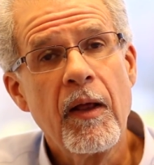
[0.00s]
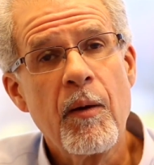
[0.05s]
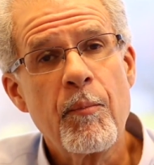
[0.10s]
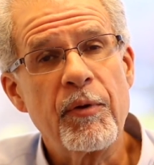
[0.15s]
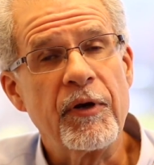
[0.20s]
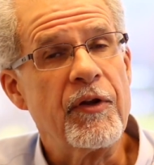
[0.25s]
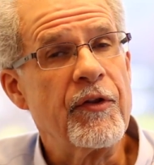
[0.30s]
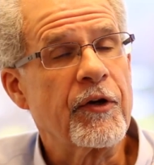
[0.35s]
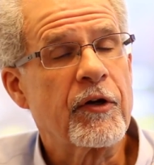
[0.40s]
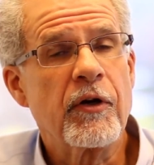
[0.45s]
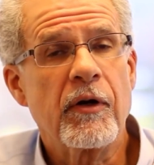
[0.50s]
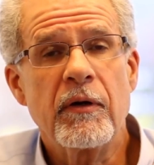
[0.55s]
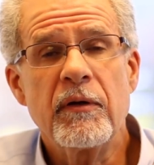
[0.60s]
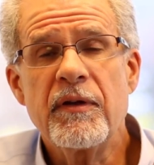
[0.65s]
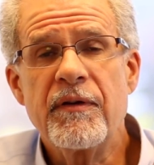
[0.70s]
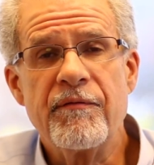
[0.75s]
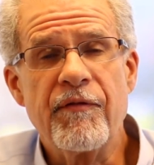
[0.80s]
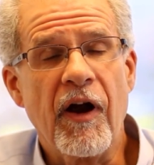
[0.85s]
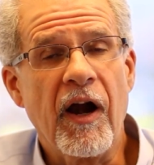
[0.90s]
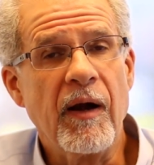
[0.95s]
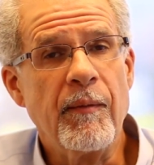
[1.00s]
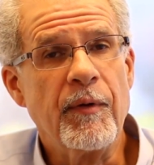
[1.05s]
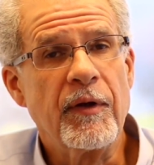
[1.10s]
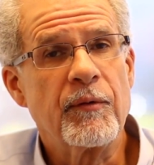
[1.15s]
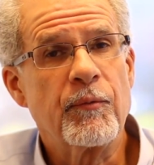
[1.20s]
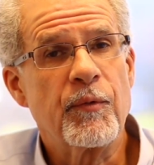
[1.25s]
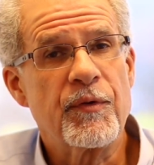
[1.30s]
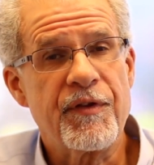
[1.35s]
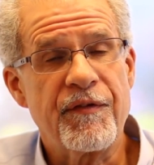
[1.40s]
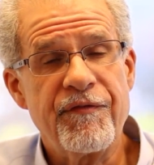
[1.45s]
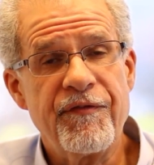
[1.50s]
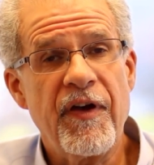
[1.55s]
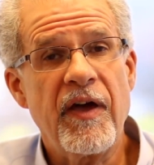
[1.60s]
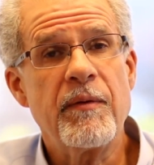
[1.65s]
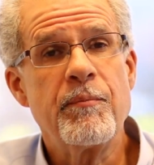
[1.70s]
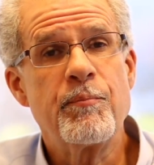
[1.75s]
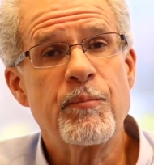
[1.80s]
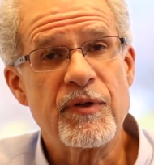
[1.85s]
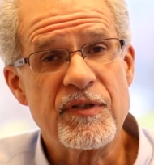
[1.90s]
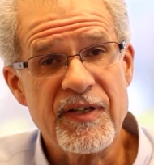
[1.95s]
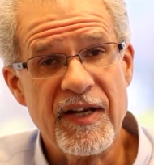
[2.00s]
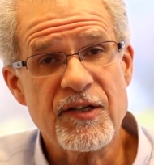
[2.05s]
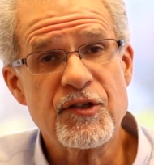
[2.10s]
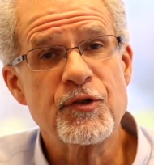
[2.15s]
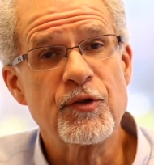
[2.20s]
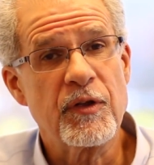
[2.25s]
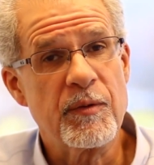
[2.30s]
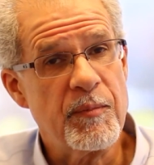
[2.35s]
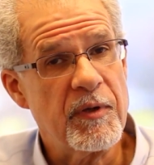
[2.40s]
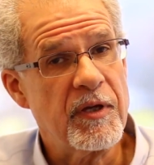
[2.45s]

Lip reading: But in the current environment, with the Fed potentially